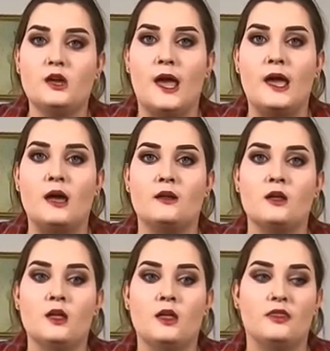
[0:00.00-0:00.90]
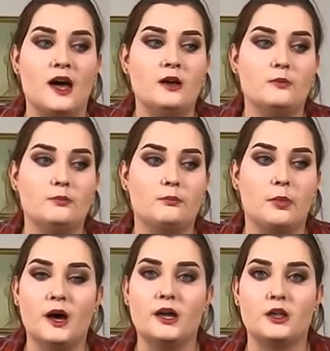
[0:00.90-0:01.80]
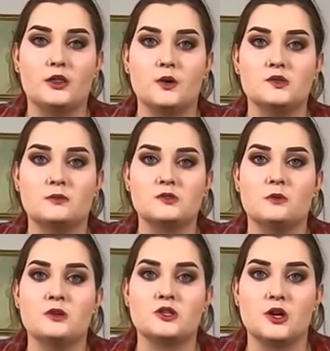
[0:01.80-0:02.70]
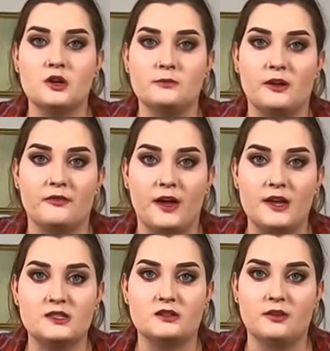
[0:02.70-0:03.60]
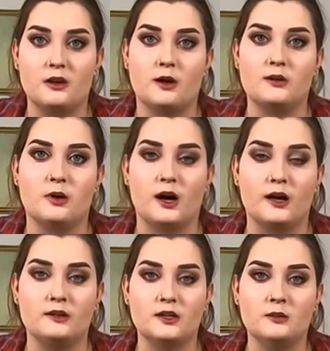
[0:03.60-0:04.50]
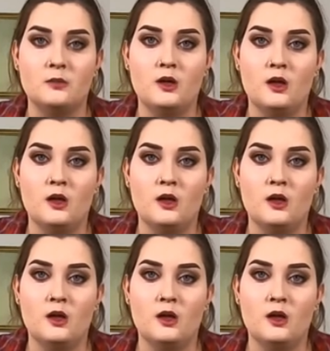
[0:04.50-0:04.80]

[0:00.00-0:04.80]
and that bike throws up so much dirt in my face if I ride behind him.